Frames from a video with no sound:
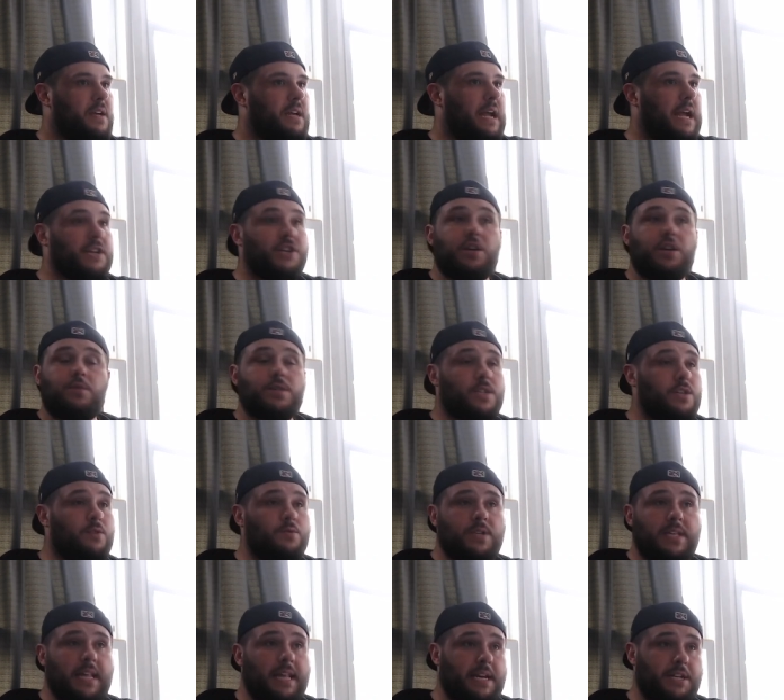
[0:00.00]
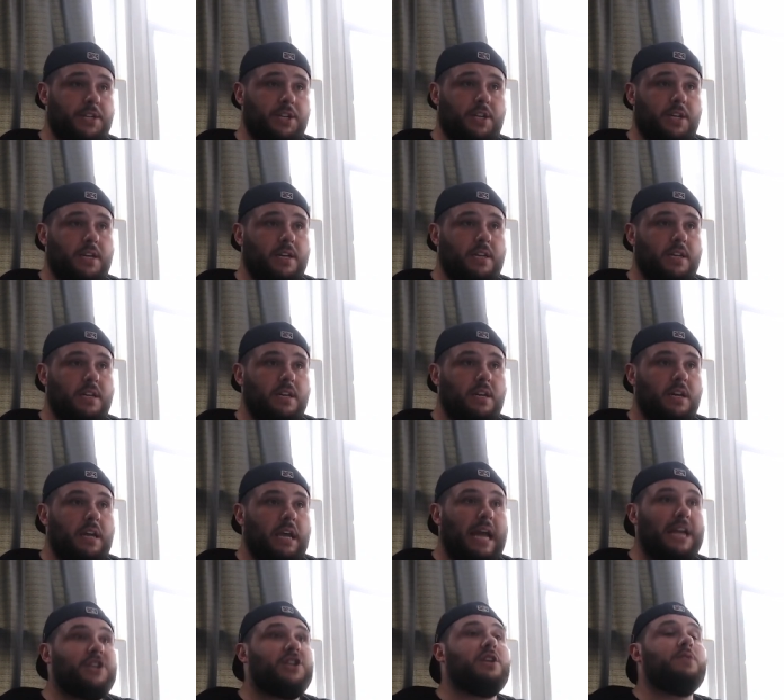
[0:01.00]
And she wasn't used to that shit.
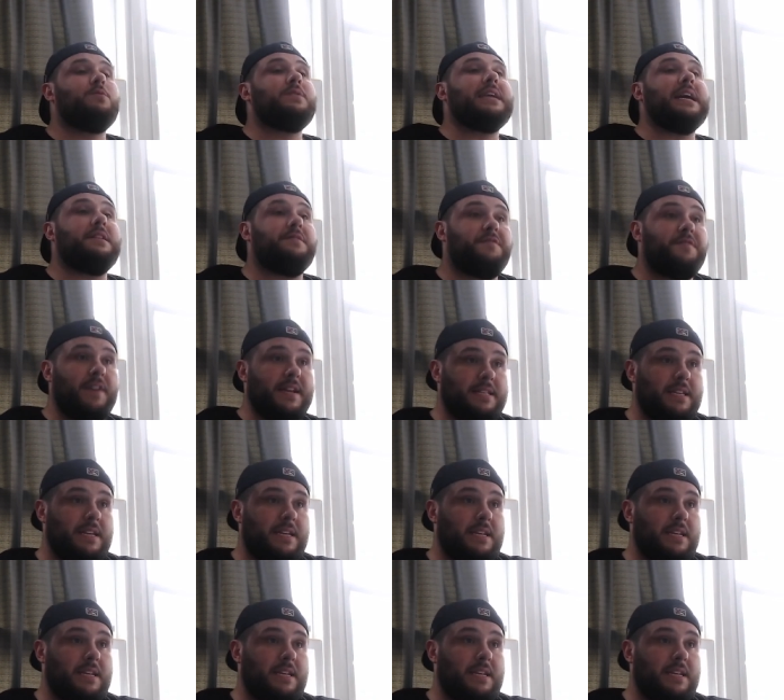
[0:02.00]
And she would get offended.